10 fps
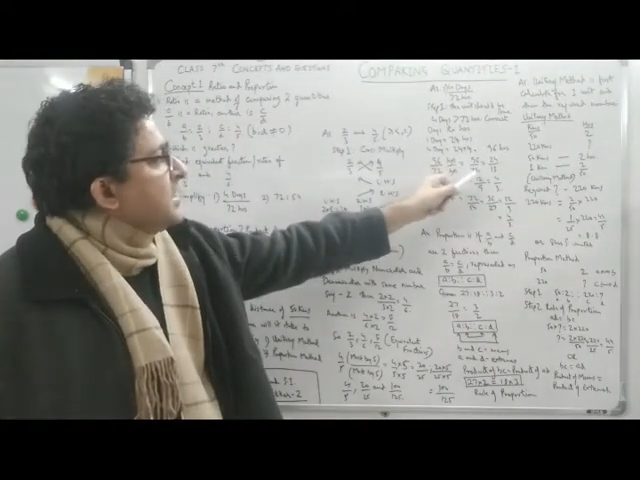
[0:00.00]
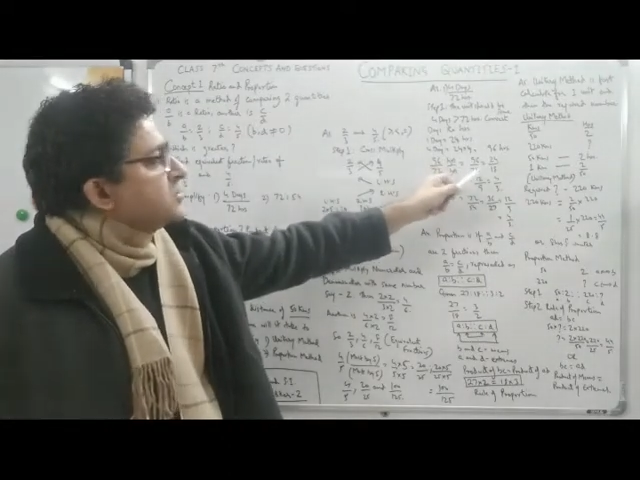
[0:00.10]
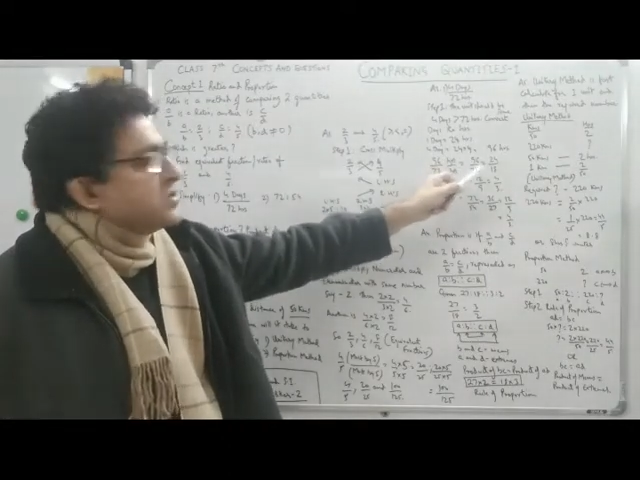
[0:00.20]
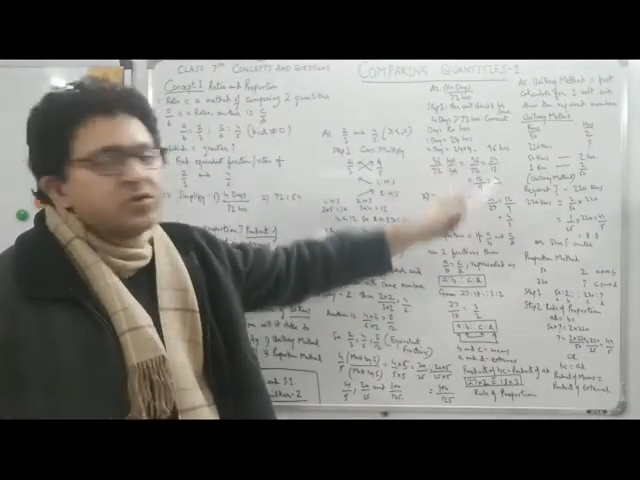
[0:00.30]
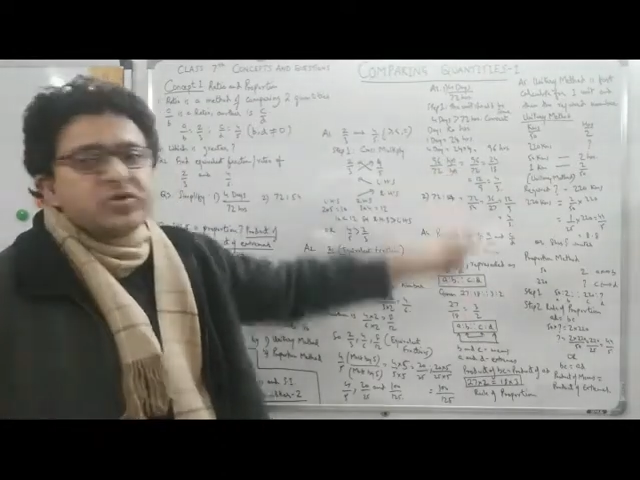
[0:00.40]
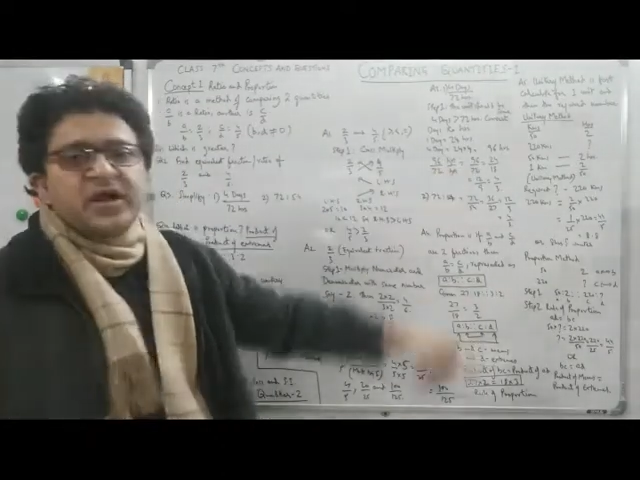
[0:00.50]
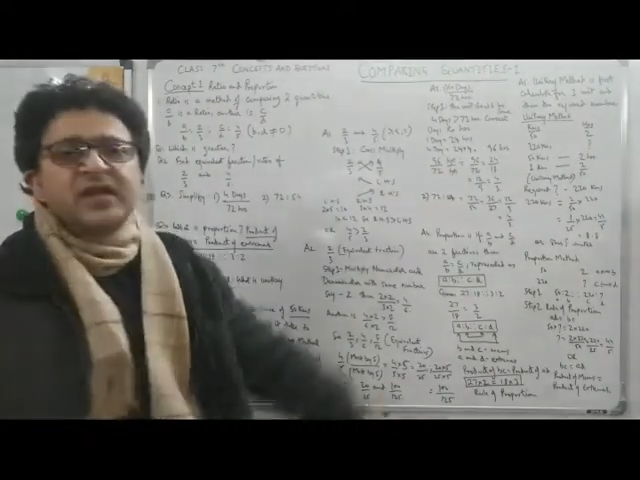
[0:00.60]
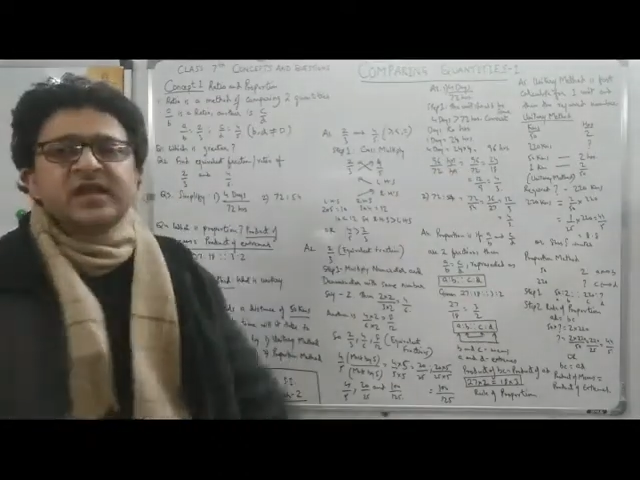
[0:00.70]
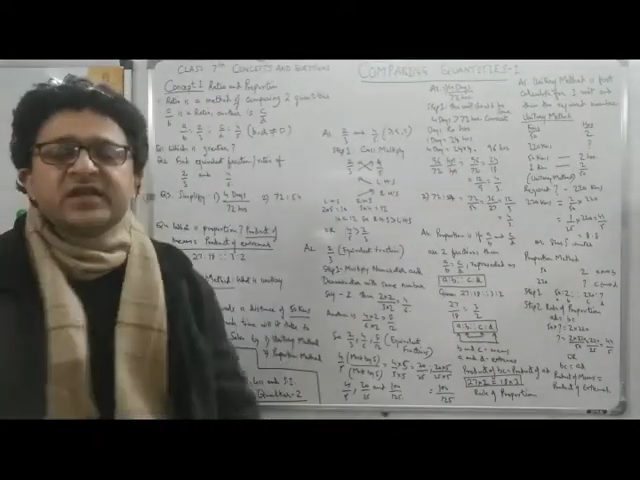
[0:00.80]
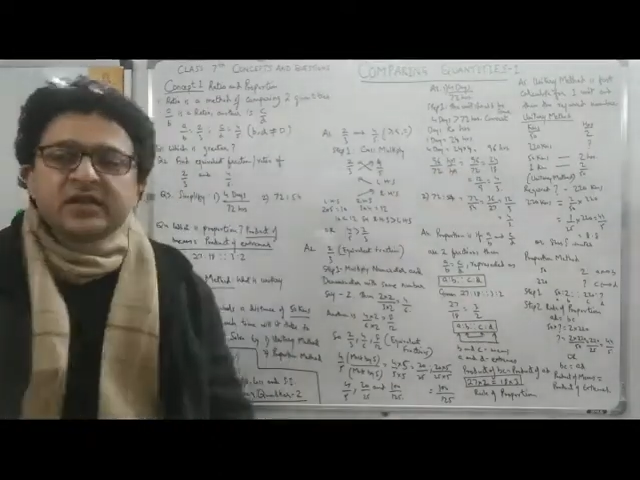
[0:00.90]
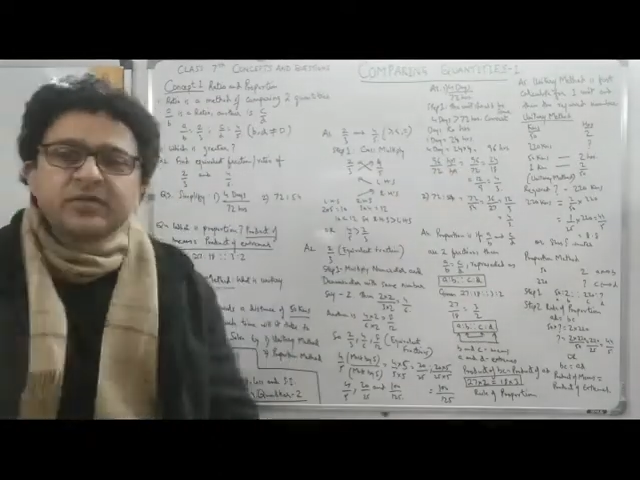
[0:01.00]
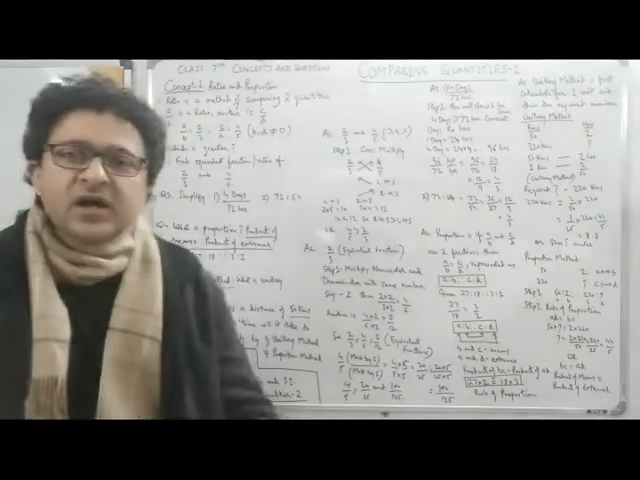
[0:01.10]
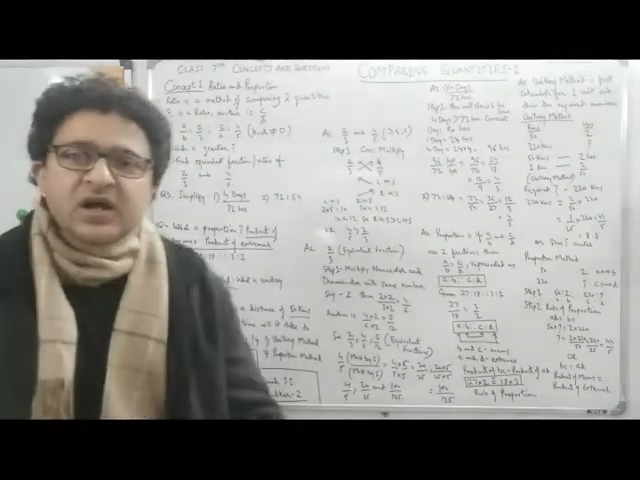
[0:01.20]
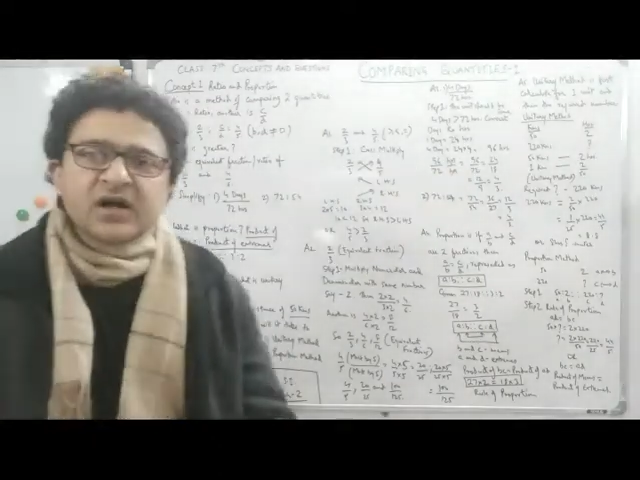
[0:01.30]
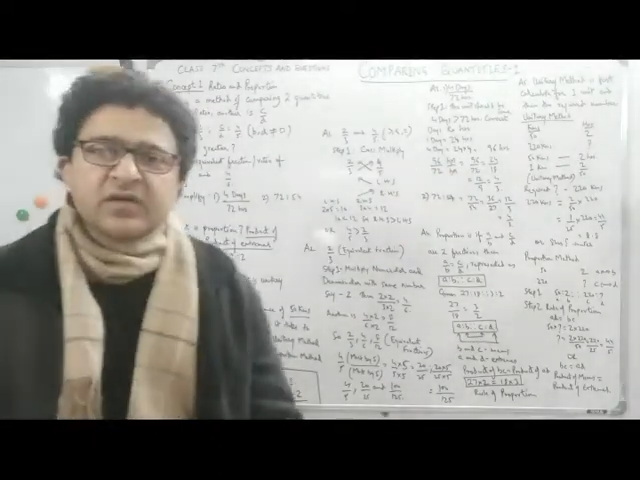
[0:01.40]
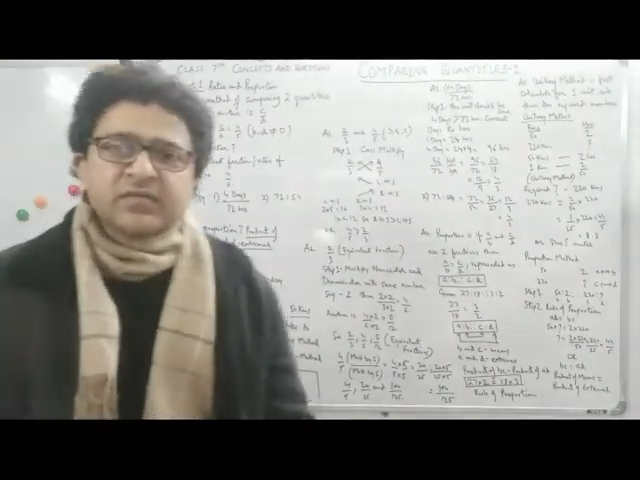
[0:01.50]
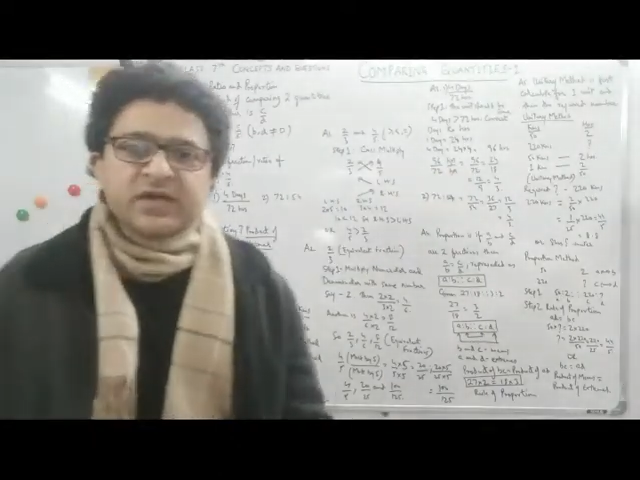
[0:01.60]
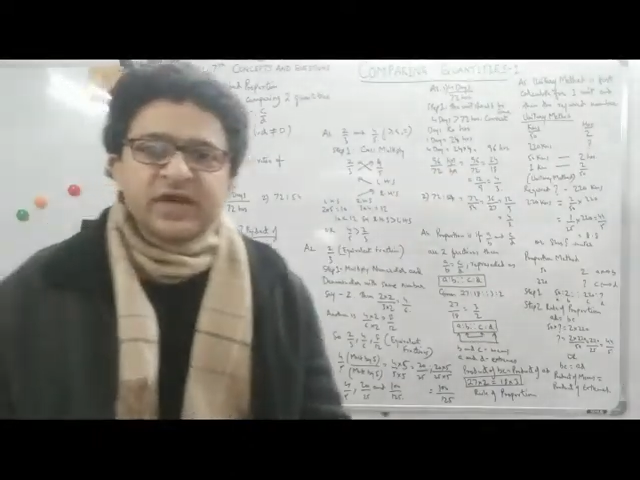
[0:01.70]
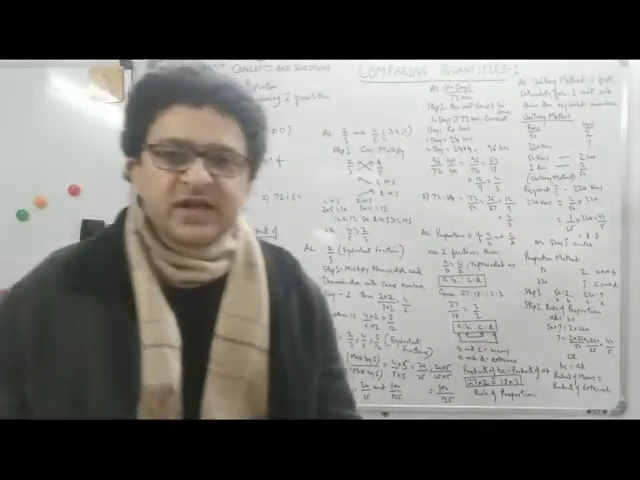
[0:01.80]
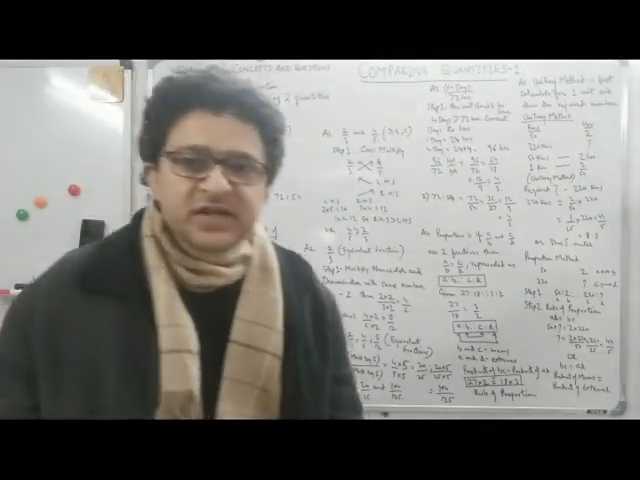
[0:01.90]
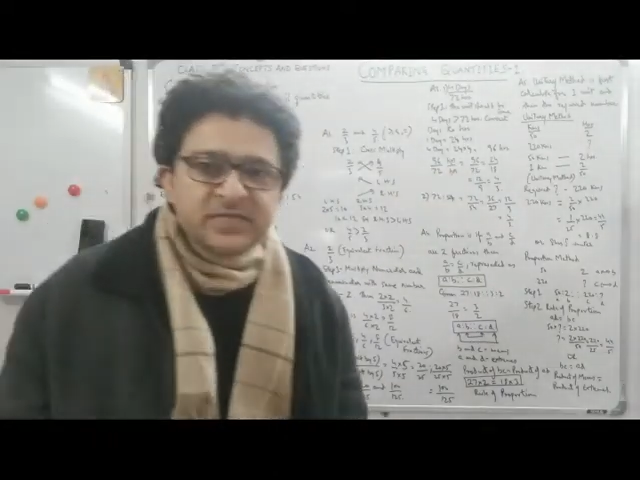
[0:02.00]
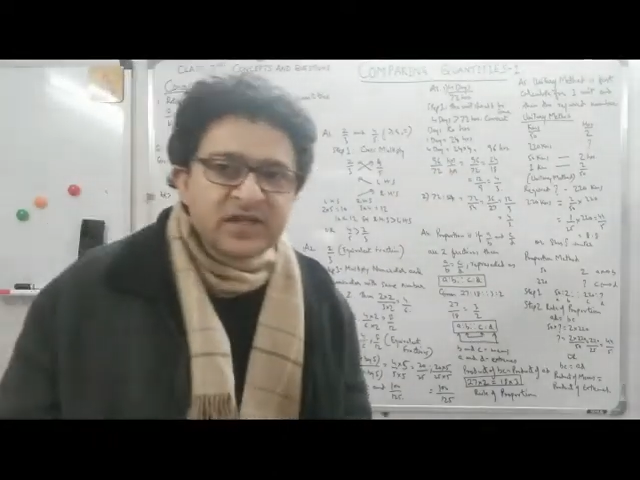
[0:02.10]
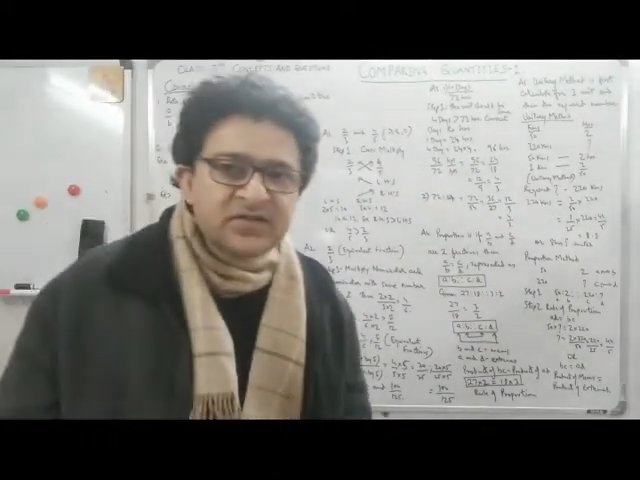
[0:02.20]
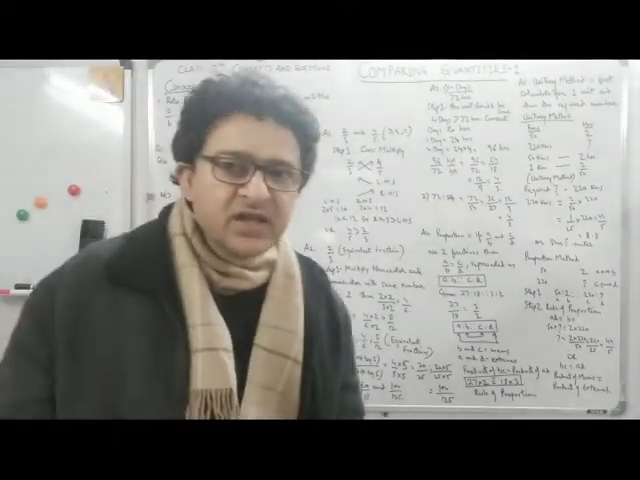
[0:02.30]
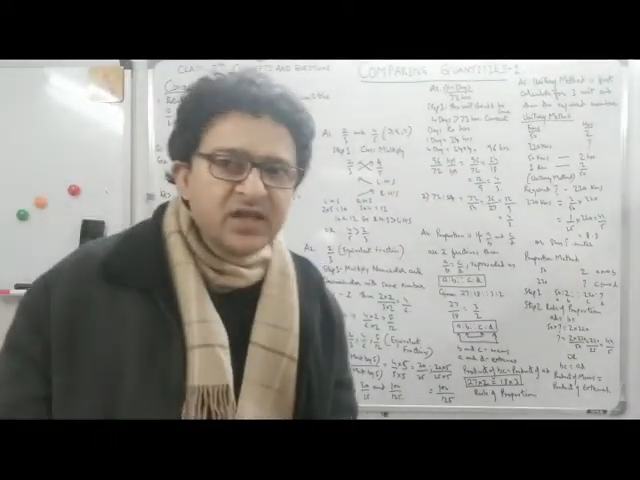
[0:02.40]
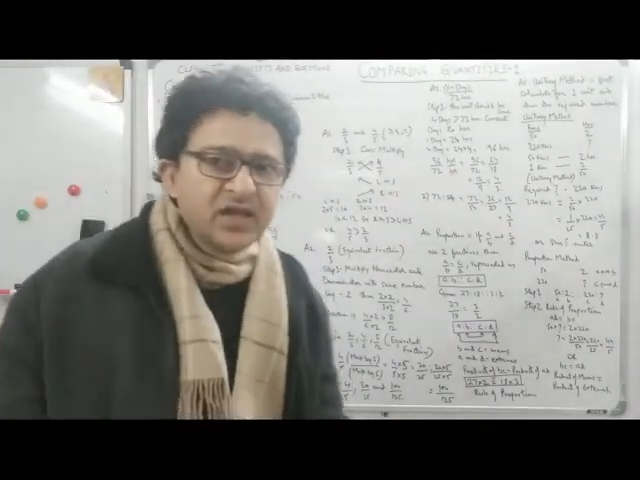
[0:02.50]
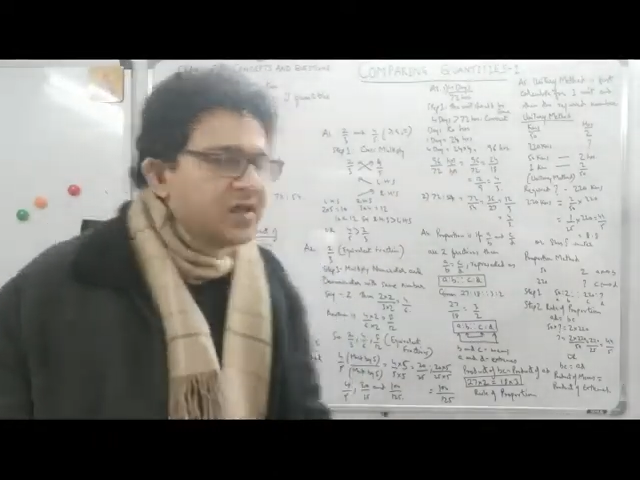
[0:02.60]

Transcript: So you can either divide this by 3